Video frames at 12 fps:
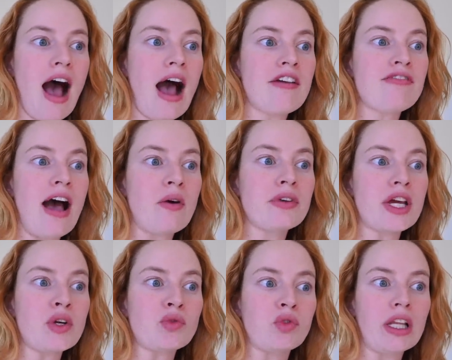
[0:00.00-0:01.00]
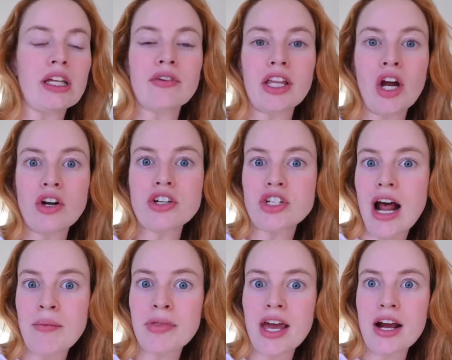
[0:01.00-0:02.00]
I found it really, really hard to
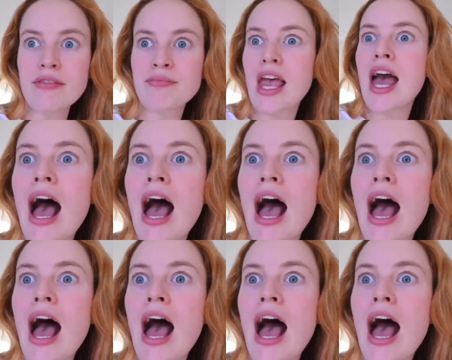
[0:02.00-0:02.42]
shop there.